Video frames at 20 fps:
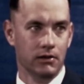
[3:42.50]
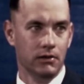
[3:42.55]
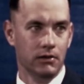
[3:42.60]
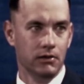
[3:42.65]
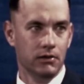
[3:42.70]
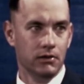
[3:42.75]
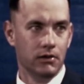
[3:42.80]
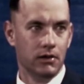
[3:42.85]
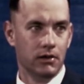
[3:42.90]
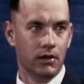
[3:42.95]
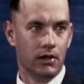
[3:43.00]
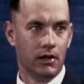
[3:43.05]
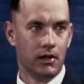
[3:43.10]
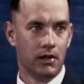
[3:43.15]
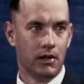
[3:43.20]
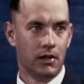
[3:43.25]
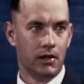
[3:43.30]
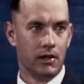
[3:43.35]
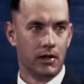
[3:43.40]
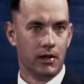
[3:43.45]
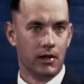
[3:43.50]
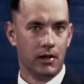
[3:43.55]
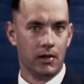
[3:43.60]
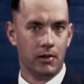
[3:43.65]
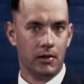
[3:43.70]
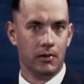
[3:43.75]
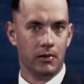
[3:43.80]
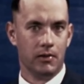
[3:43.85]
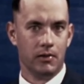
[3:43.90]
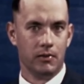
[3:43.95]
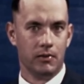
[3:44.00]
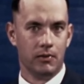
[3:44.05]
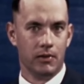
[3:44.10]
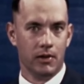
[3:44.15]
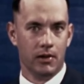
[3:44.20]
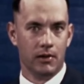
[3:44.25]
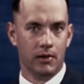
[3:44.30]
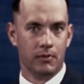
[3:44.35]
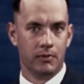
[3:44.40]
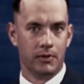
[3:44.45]
It wasn't until
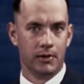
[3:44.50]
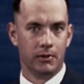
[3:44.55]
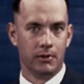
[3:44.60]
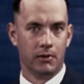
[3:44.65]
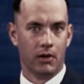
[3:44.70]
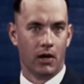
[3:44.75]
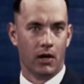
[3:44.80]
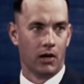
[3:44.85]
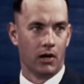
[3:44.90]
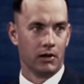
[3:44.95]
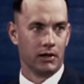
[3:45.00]
2016,